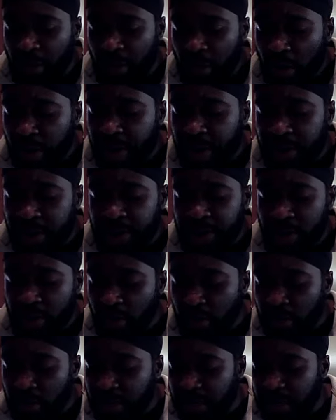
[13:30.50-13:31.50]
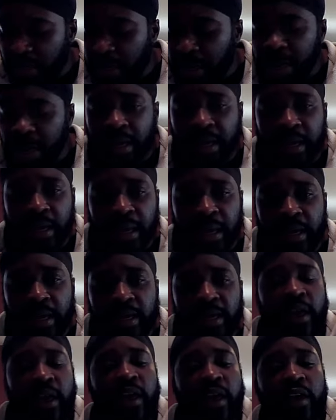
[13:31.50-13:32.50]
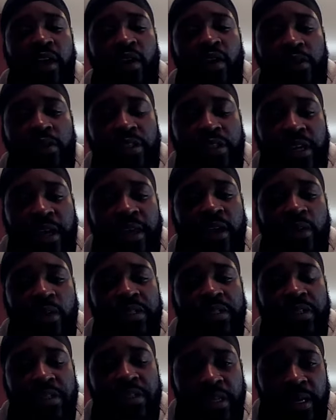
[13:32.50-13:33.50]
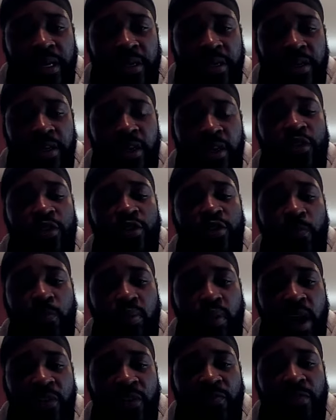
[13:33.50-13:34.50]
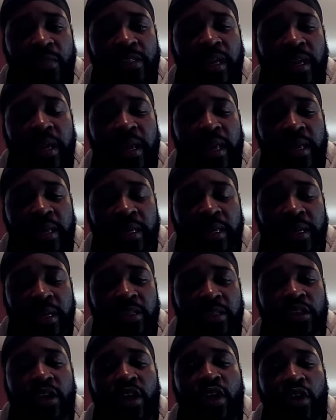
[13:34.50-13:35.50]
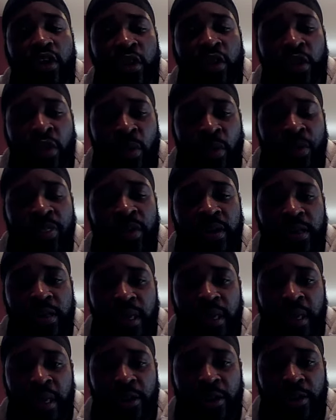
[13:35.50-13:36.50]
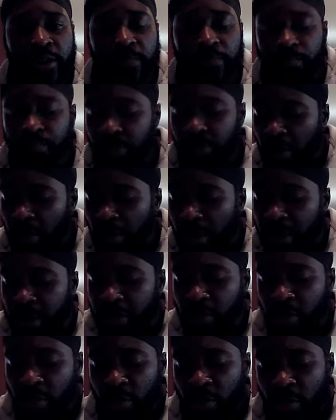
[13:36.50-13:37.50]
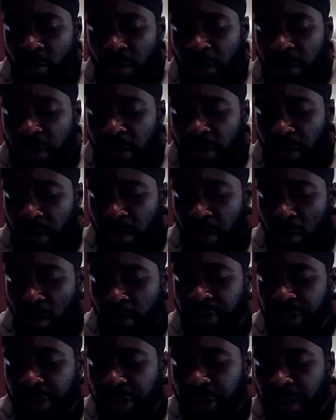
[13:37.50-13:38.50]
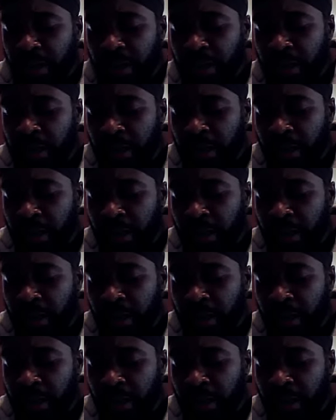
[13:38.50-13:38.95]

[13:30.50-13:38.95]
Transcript: Okay, this is Hosea 8 and 8, and Hosea was sent to prophesy against northern kingdom. All right, Hosea 8 and